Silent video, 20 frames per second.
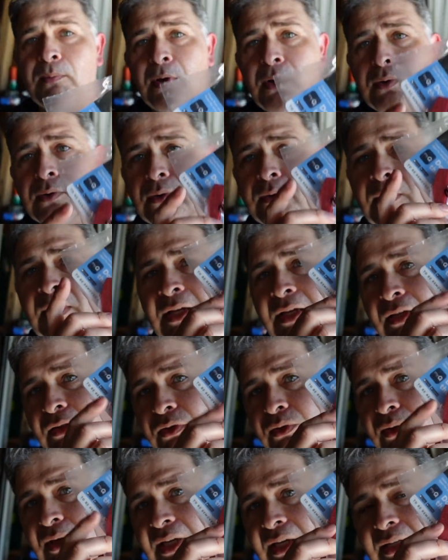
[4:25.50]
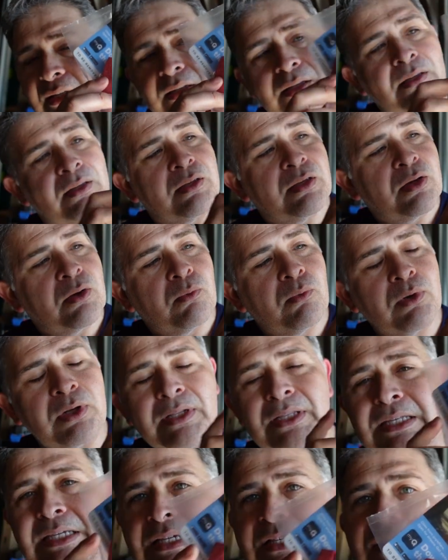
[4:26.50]
motor, you get one
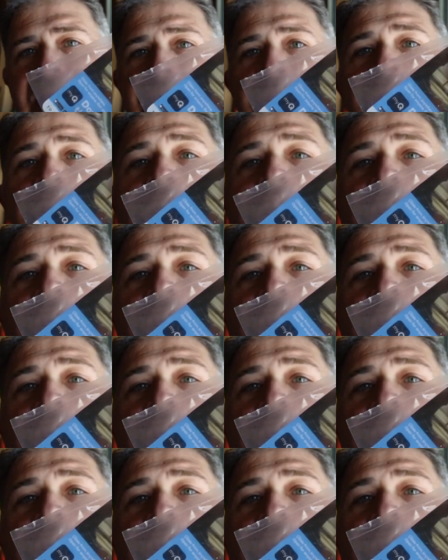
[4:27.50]
of these